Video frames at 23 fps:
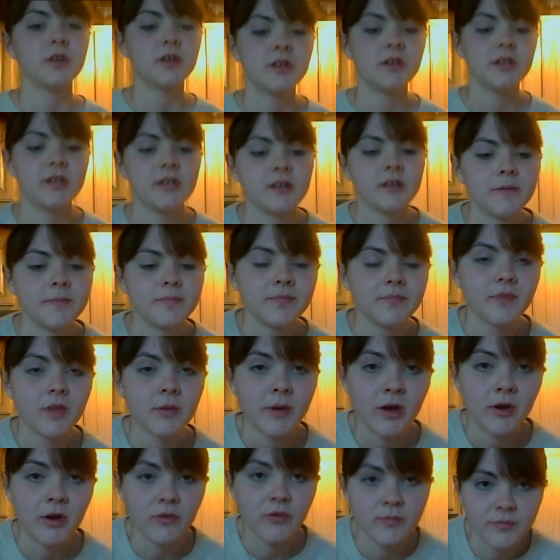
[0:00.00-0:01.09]
need
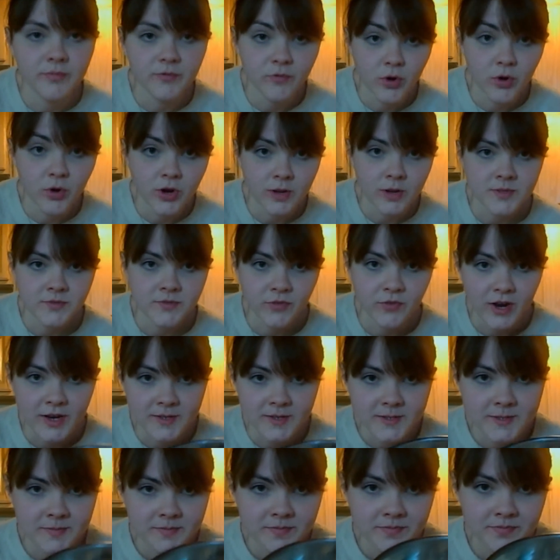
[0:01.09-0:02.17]
about 4 cups of
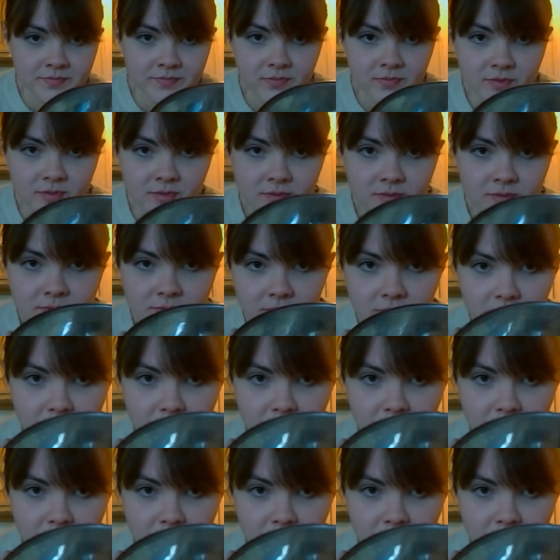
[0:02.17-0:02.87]
rice. I